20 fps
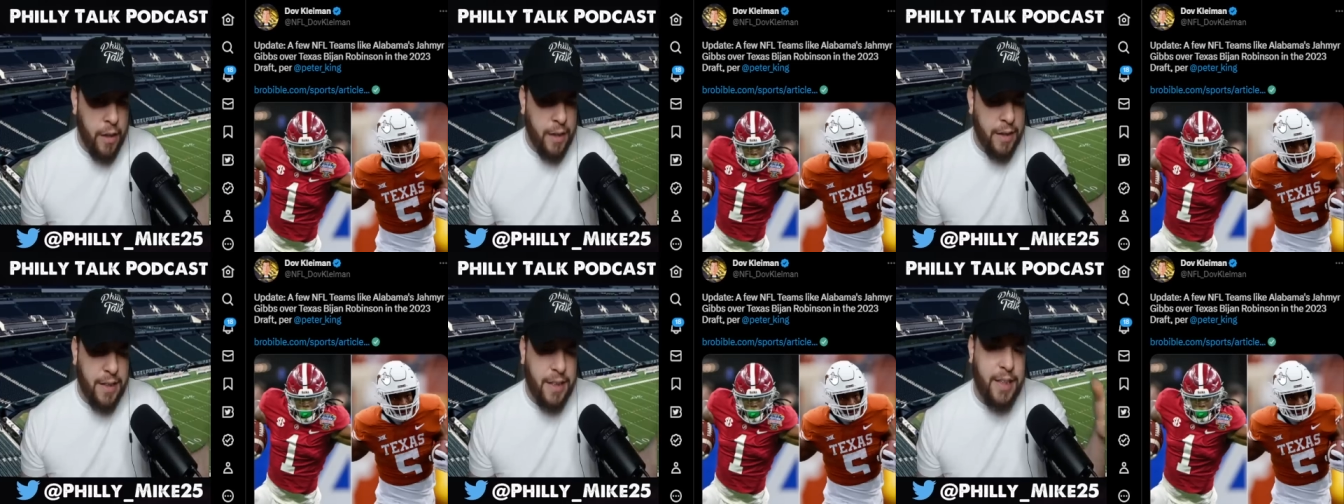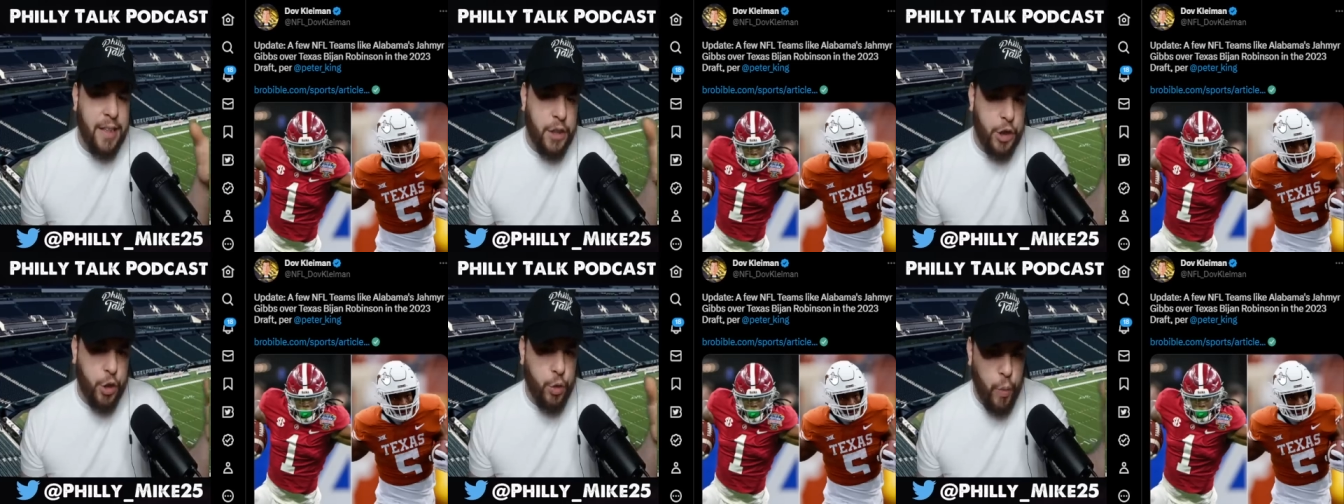
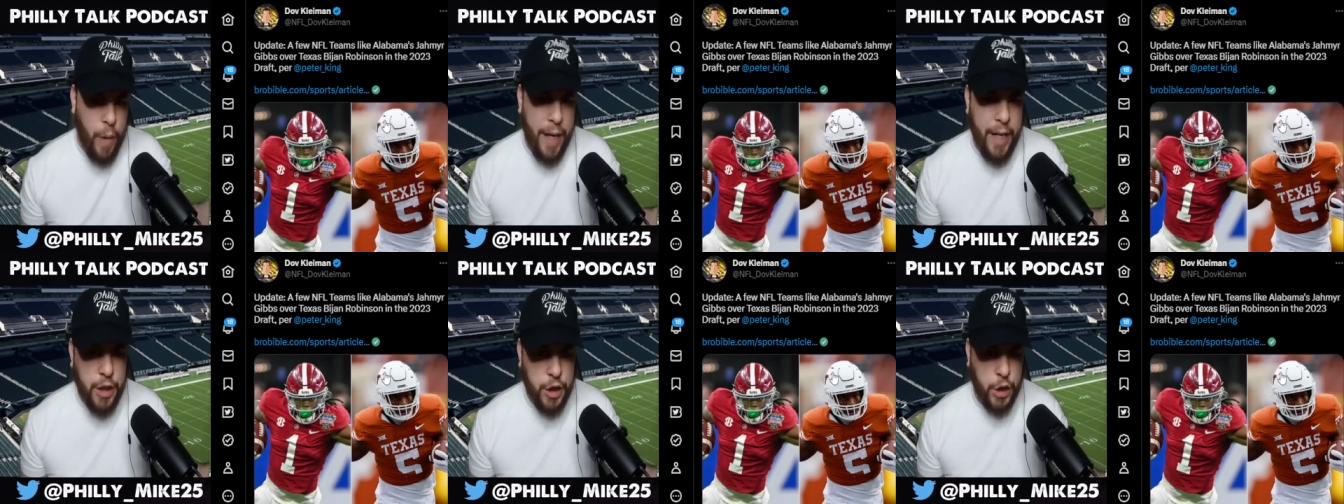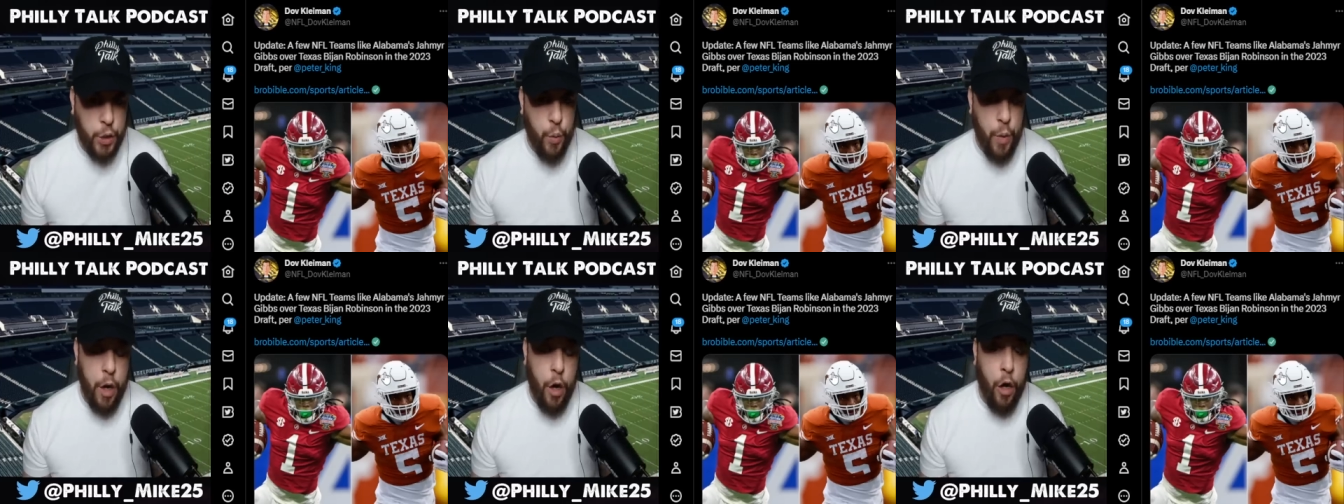
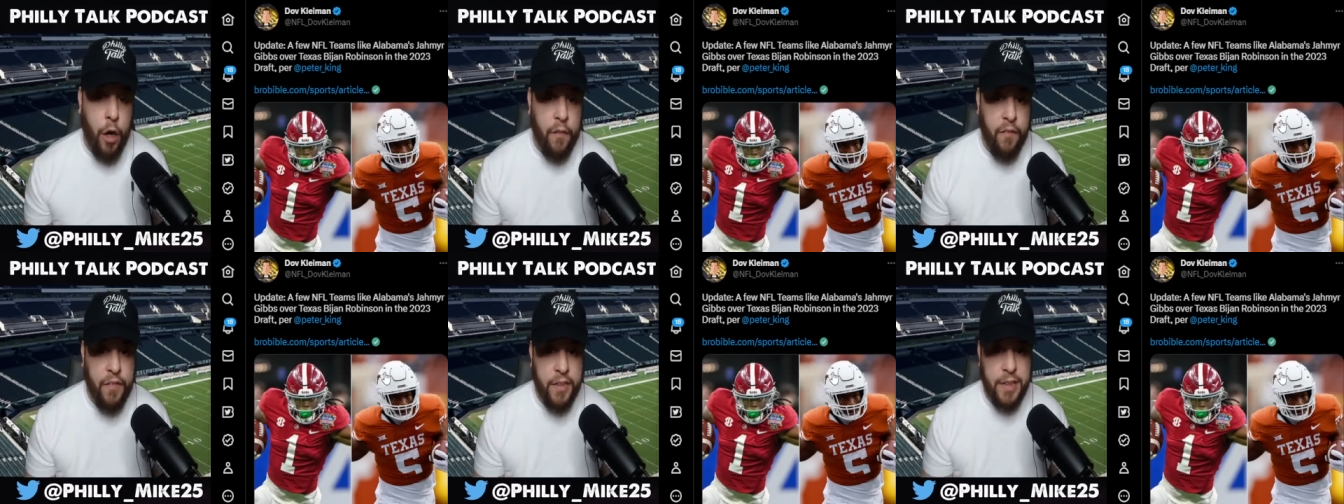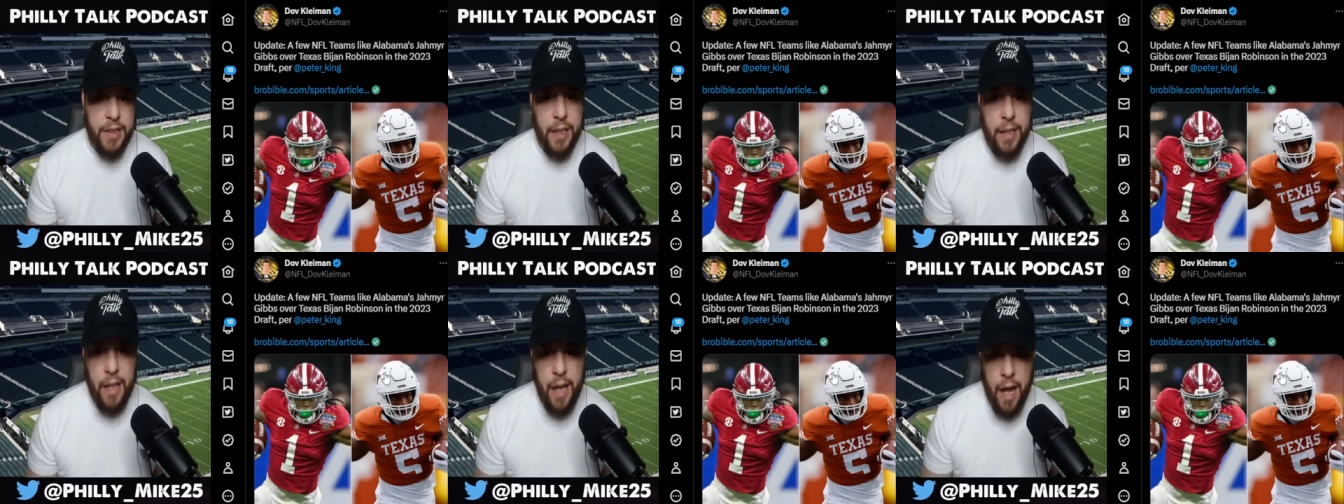situation where
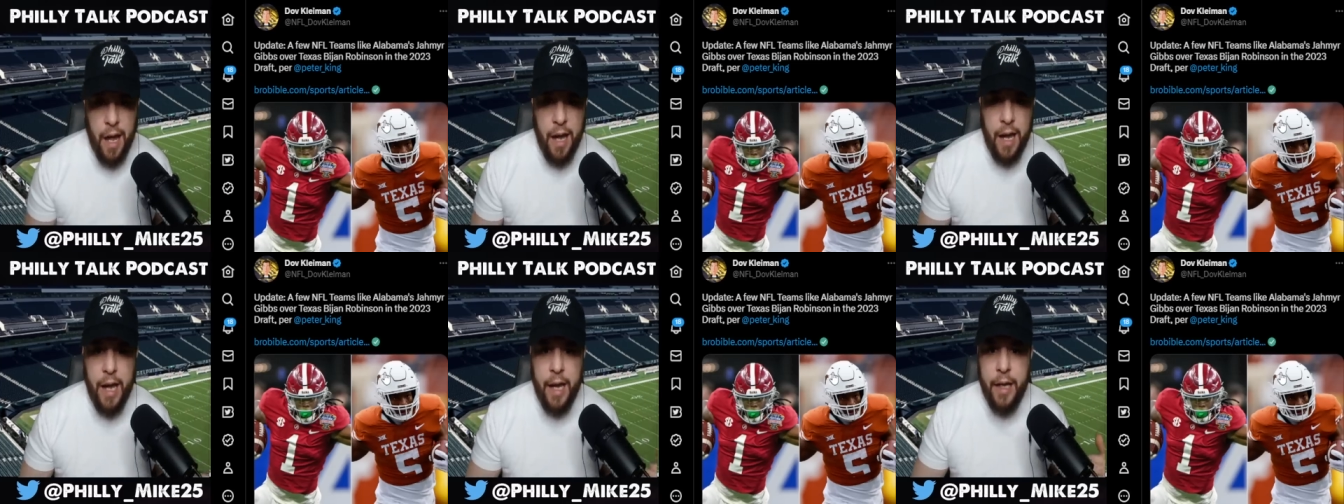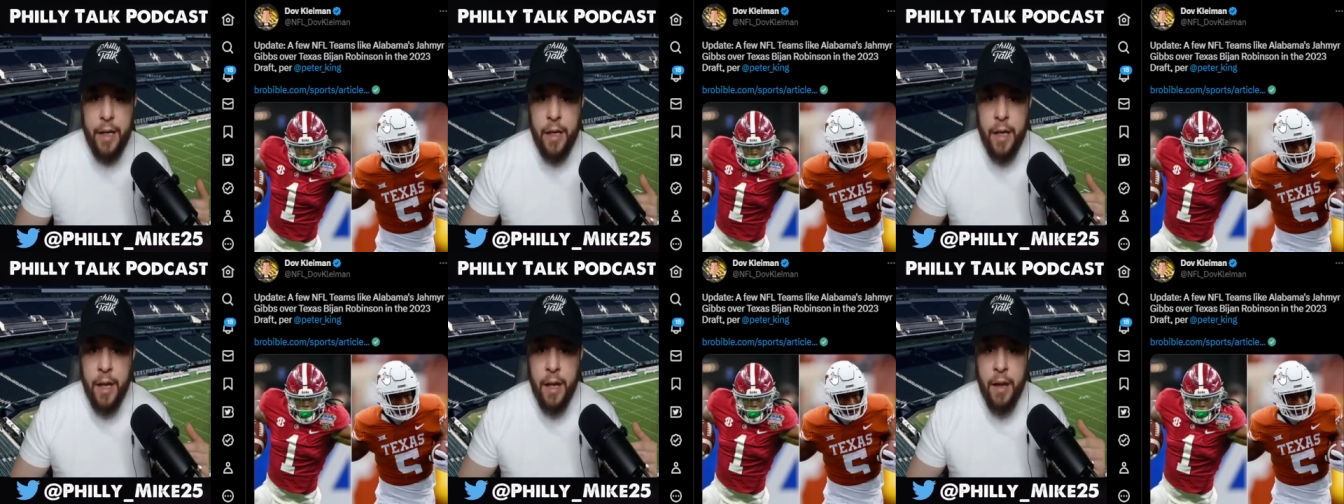offensive
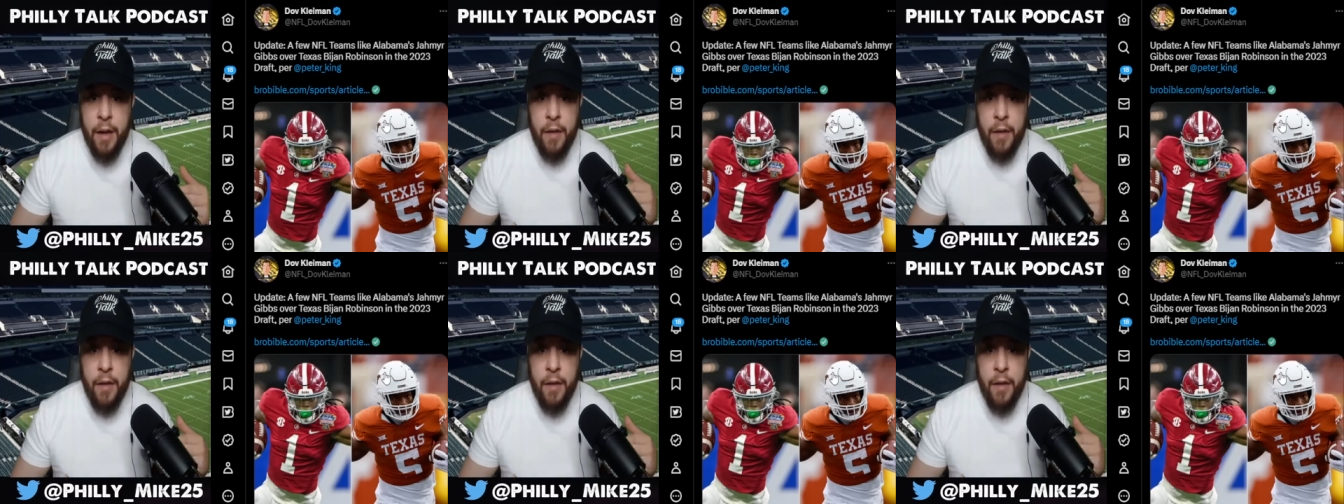line,